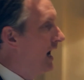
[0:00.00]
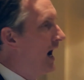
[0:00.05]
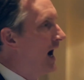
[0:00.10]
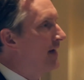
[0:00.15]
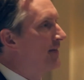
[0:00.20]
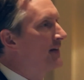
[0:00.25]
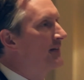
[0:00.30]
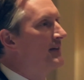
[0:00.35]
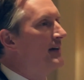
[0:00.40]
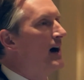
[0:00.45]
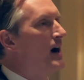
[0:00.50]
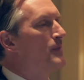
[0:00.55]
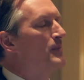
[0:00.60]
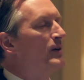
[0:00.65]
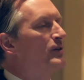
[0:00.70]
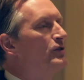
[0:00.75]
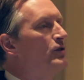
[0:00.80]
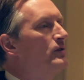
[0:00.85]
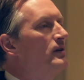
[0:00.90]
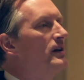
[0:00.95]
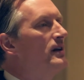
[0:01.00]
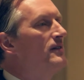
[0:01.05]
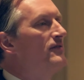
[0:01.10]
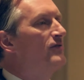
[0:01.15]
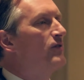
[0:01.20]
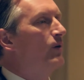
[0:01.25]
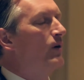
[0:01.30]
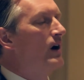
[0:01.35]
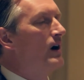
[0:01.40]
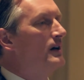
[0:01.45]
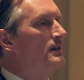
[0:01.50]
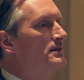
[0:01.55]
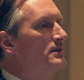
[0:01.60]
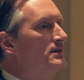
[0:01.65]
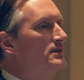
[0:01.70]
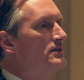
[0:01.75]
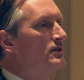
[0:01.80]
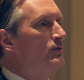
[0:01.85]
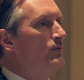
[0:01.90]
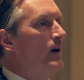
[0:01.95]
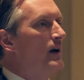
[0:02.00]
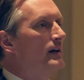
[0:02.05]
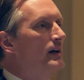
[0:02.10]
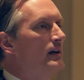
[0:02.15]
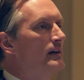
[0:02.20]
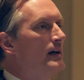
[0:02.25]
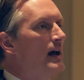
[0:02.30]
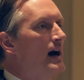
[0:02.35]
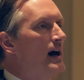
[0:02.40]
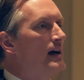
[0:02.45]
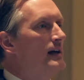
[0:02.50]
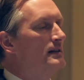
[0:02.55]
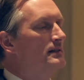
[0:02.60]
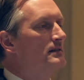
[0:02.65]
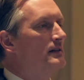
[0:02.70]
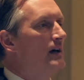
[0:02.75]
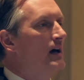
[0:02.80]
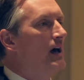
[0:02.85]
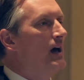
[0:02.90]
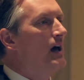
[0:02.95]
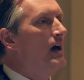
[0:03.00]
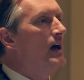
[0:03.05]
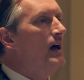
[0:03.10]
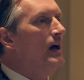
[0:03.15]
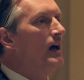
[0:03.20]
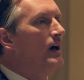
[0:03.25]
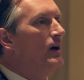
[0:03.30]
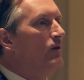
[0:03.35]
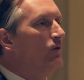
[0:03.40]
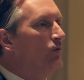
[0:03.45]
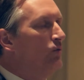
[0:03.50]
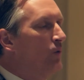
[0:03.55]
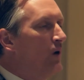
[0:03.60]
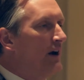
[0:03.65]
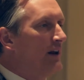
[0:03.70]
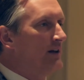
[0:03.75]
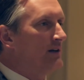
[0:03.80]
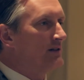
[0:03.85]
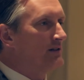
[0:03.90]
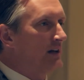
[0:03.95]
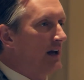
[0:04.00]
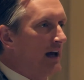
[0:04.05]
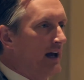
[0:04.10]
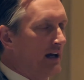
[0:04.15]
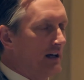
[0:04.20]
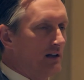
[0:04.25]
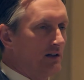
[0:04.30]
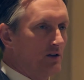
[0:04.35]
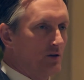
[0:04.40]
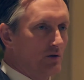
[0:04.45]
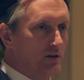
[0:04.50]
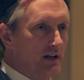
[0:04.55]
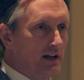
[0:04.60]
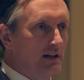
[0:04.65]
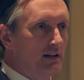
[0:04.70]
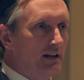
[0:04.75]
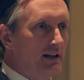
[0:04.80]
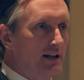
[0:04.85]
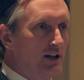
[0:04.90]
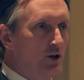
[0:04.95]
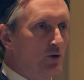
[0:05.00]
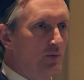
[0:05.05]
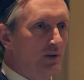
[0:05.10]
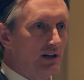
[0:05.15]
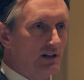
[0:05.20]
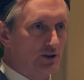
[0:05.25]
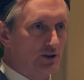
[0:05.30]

I think the opportunity for us is to recognize what is a uniquely human